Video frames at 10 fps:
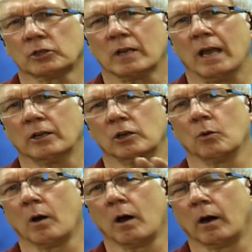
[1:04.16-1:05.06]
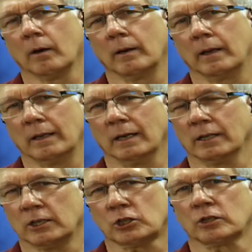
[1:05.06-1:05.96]
understand you are, in
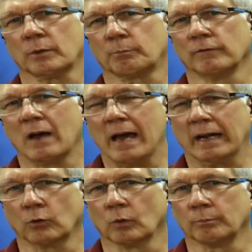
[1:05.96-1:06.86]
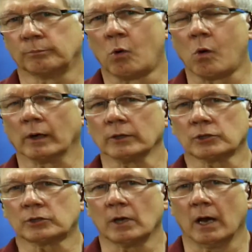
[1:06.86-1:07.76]
addition to providing
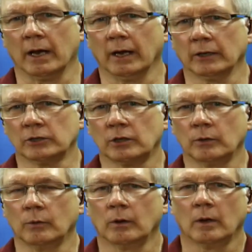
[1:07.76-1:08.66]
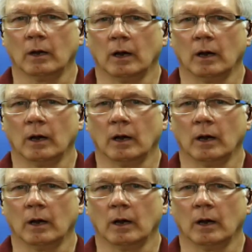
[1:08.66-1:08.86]
reports to